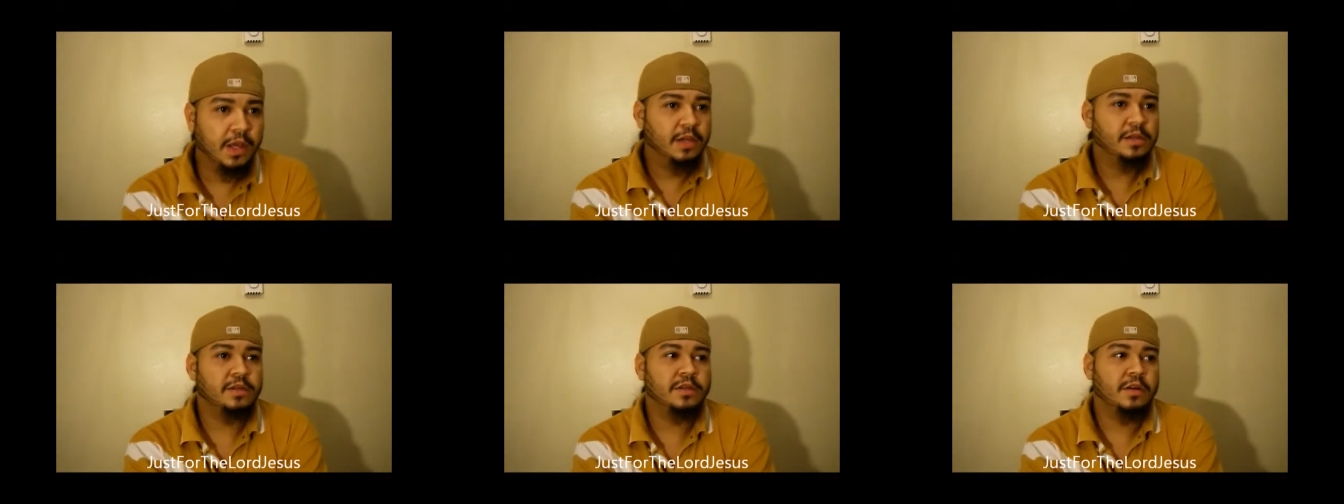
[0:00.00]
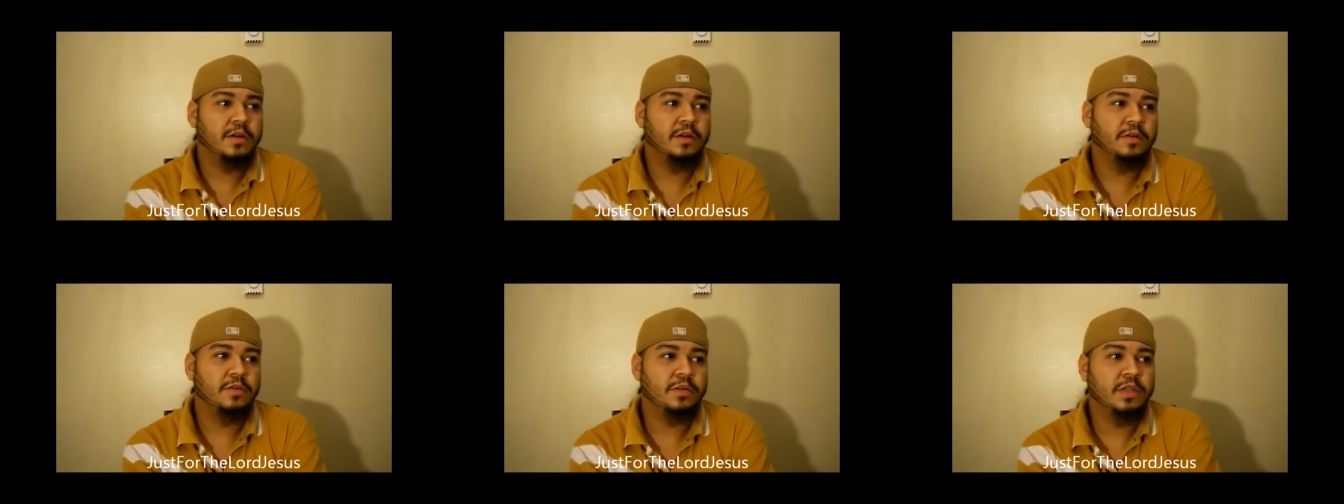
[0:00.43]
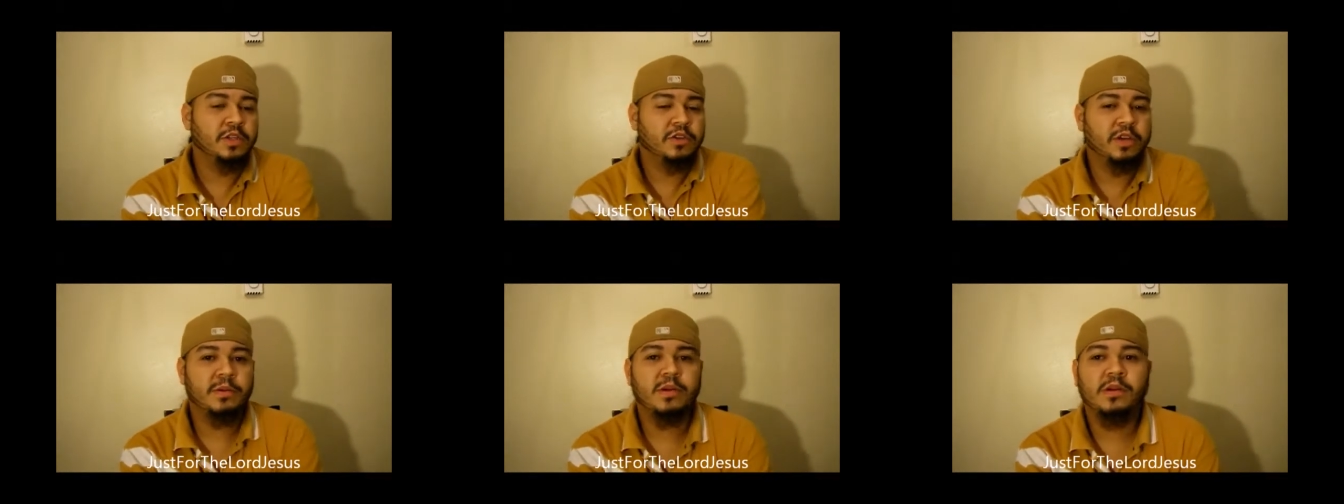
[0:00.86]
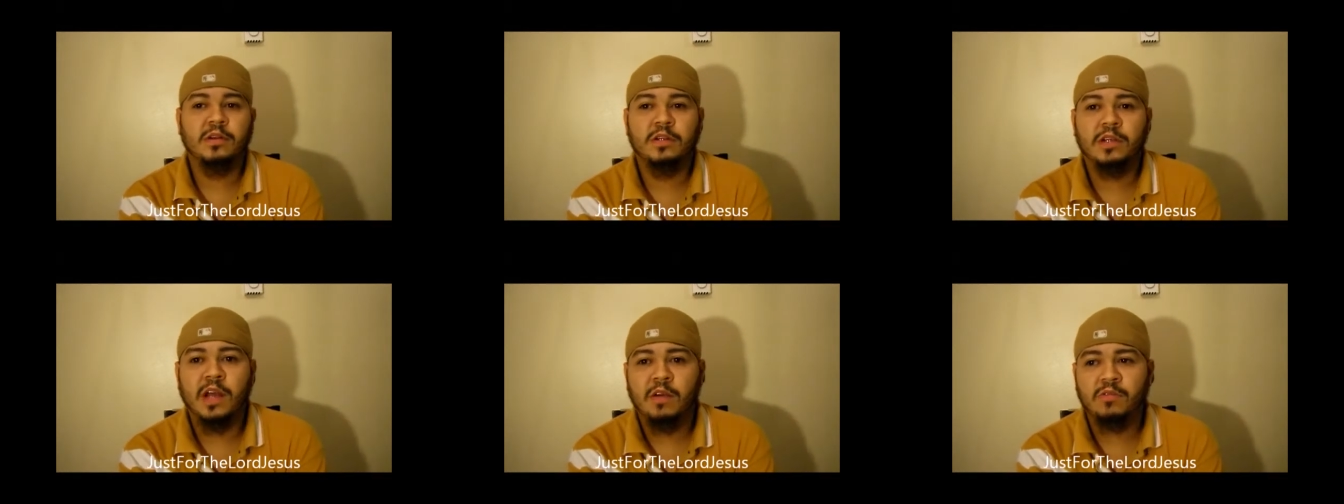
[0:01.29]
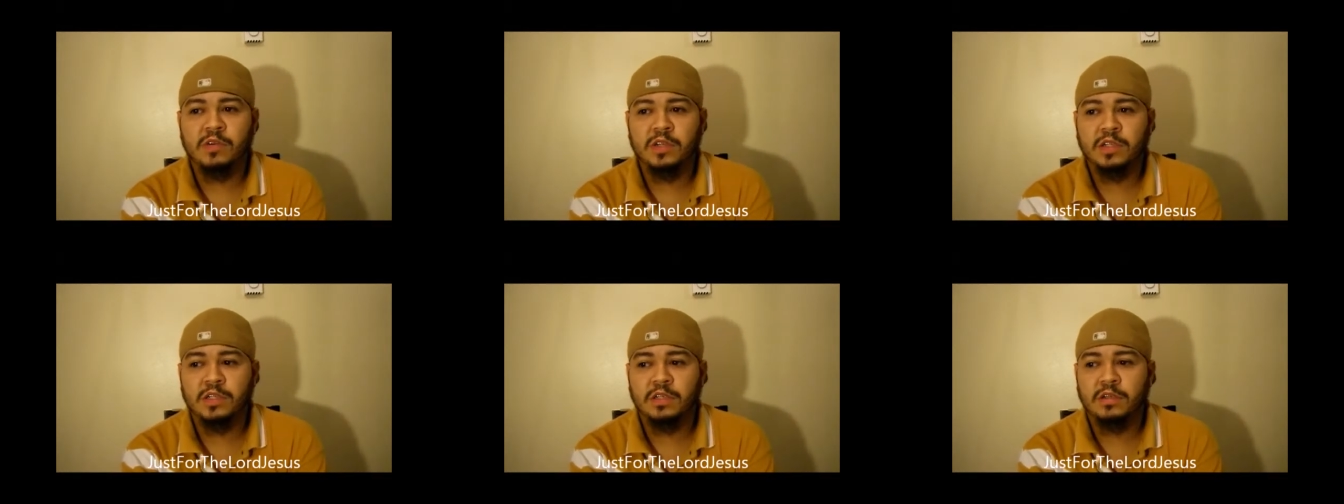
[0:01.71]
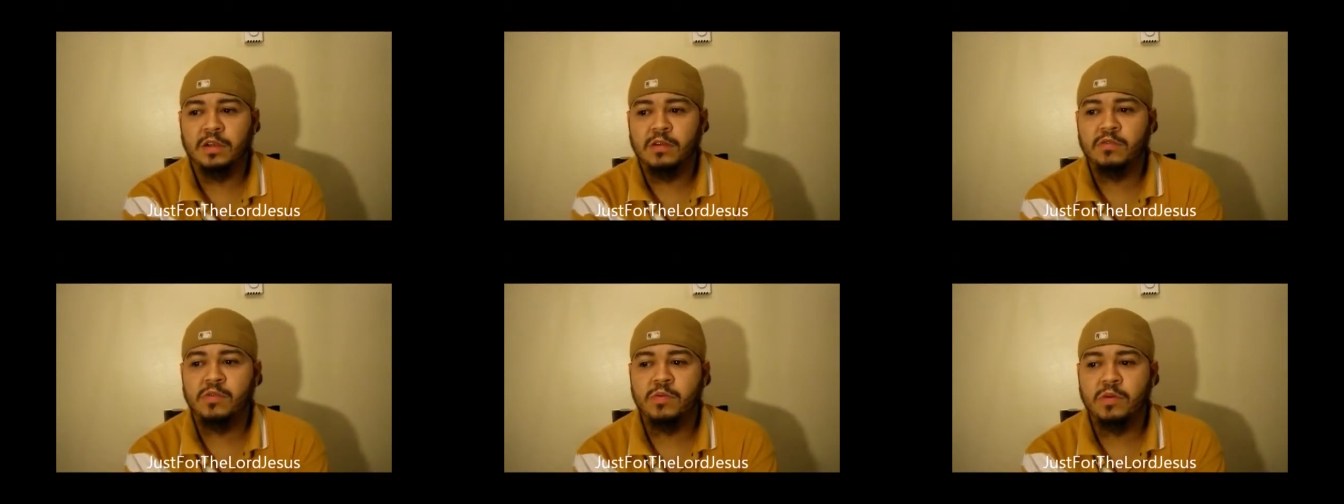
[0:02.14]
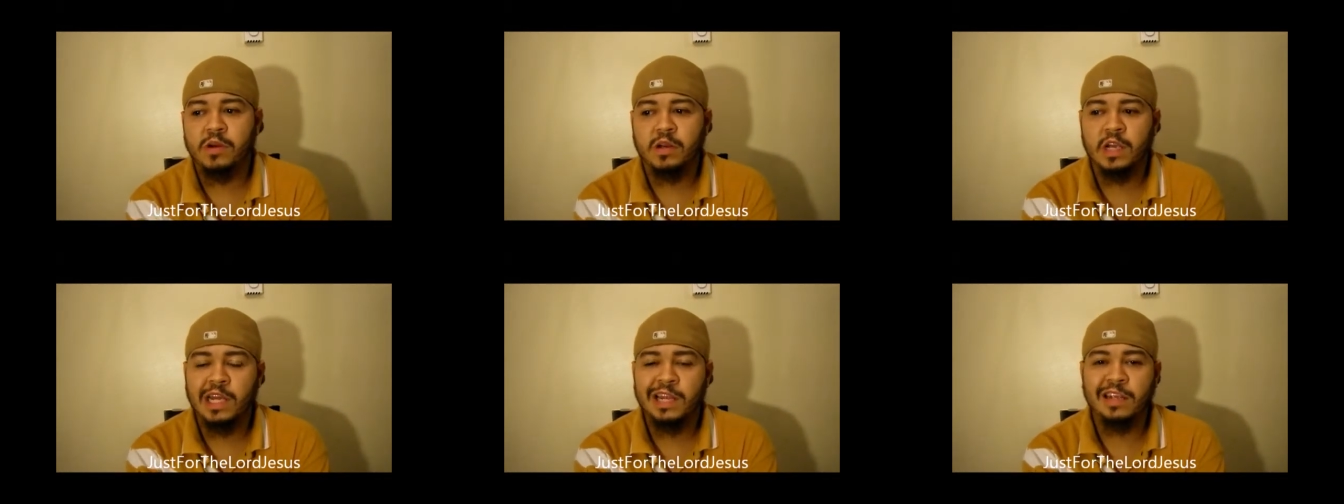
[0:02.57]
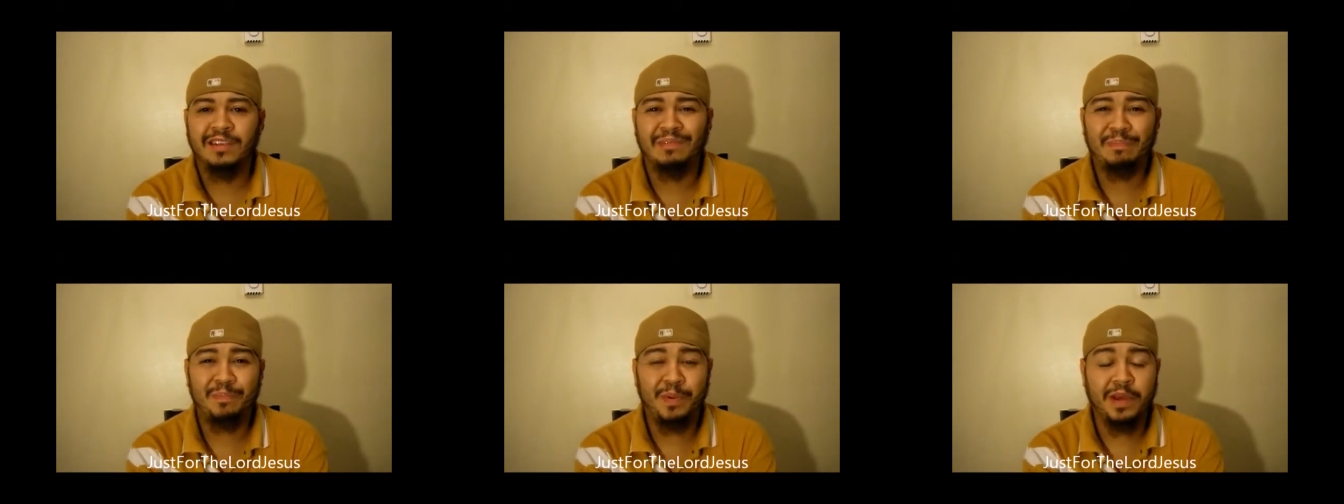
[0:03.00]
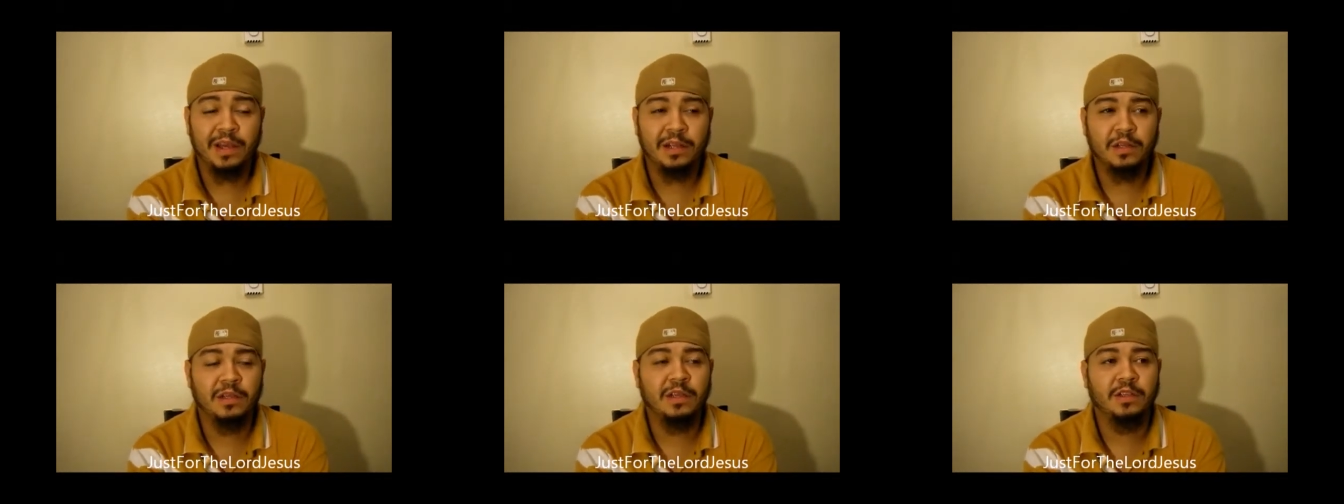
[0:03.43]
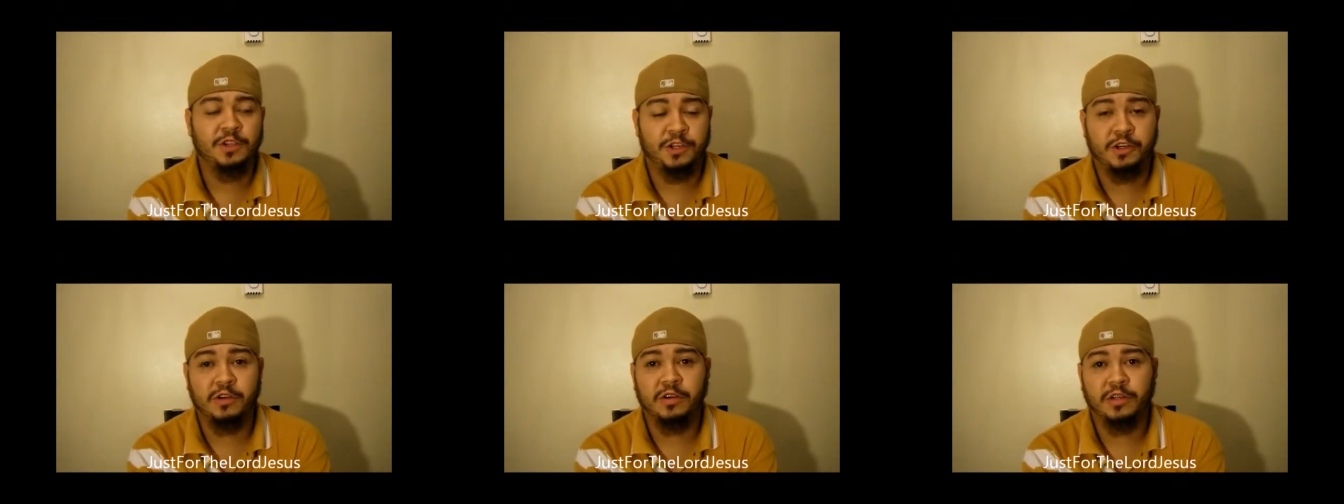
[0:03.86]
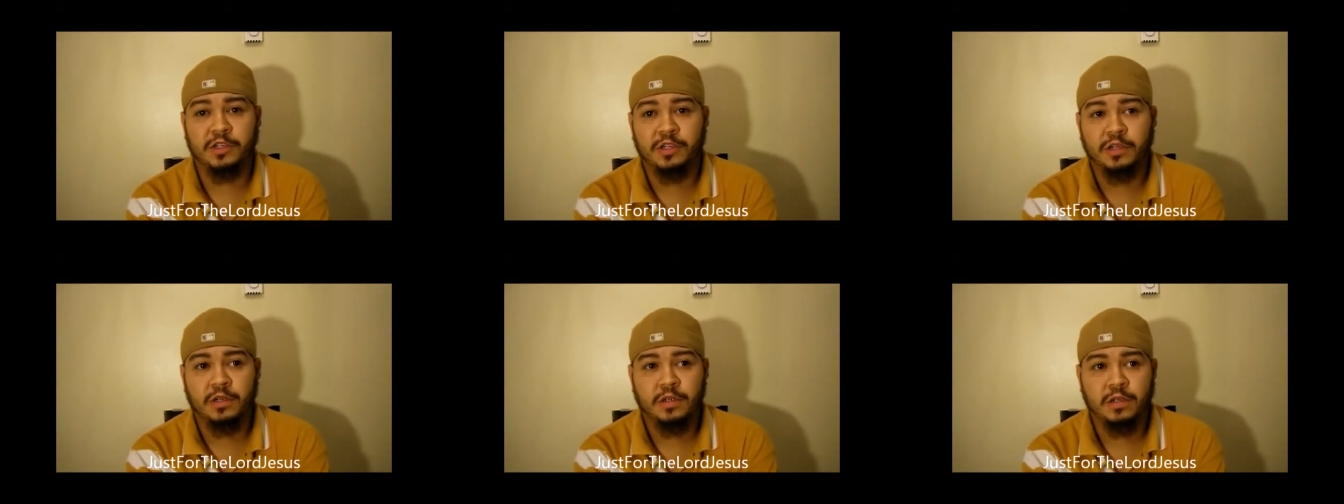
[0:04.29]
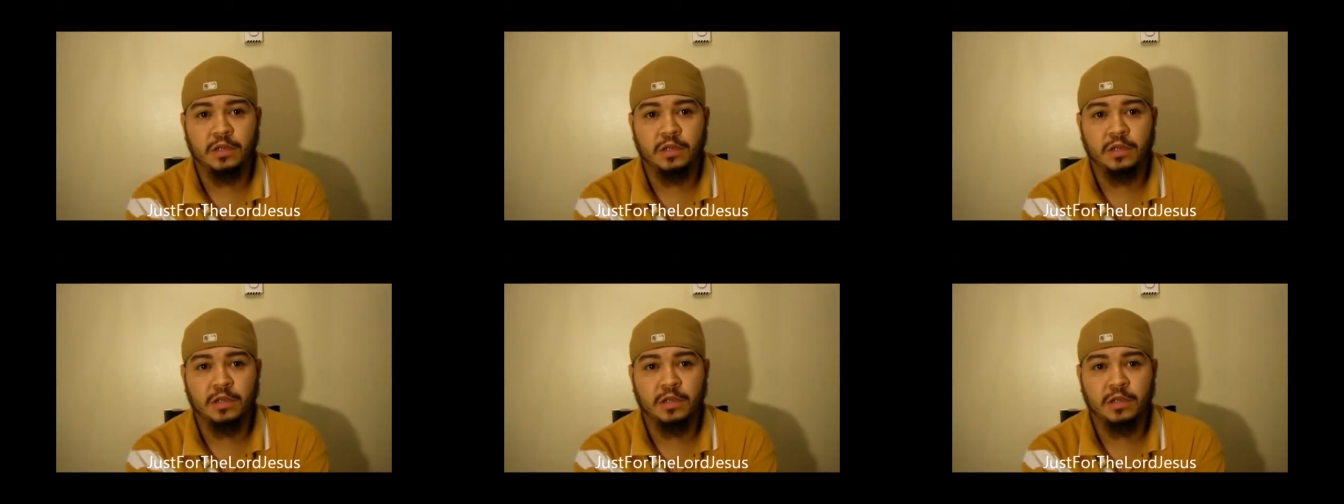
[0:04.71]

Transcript: So the dream goes, we were in this big church,